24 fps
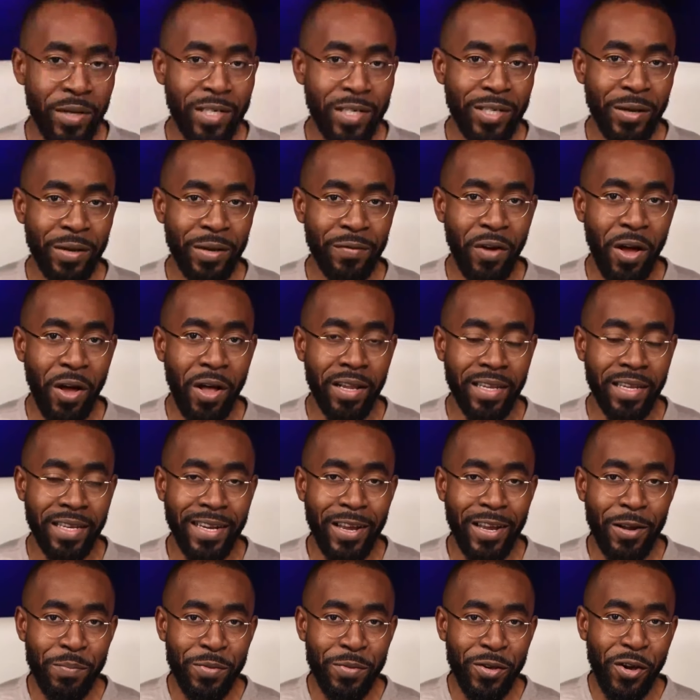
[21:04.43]
Derival, and
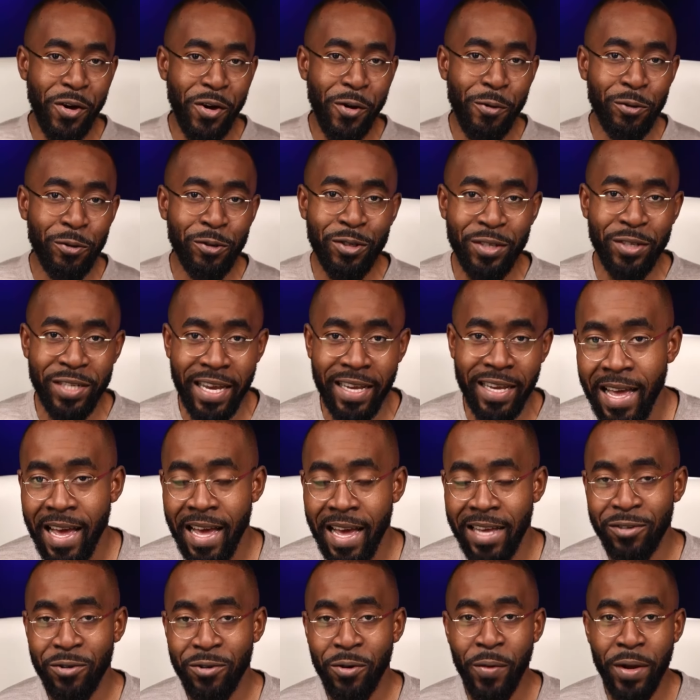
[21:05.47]
I'll be your host today.
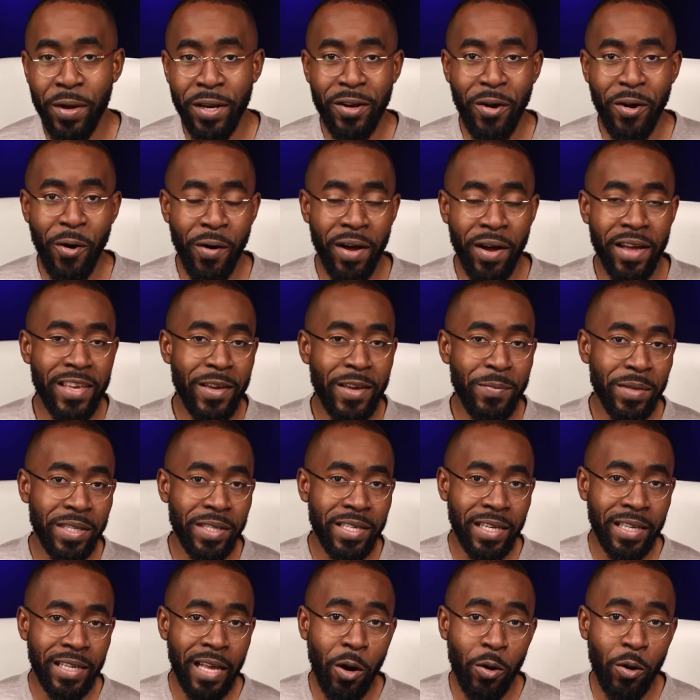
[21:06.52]
As you already know, I am a
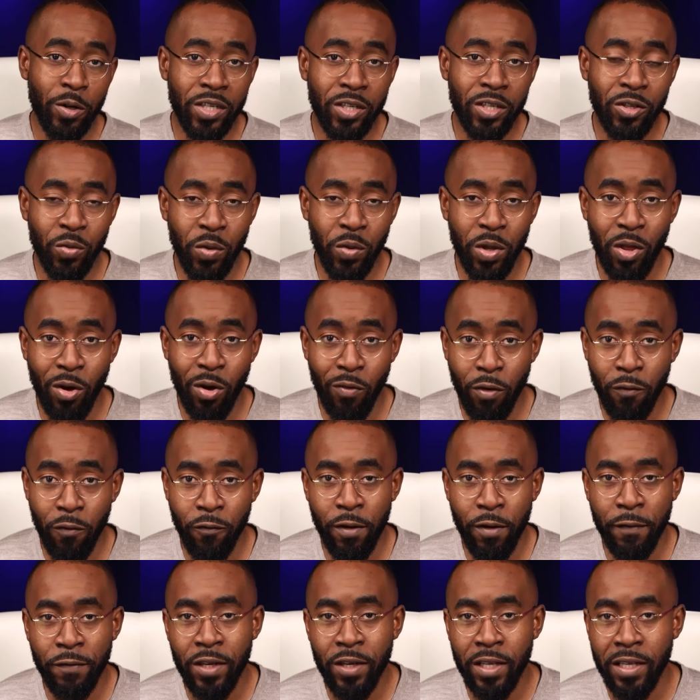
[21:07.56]
technologist with over
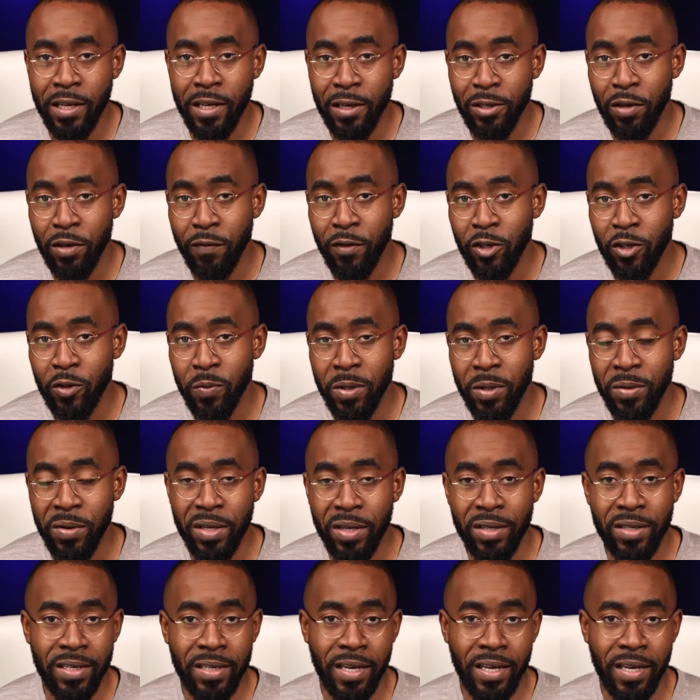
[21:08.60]
15 years of experience.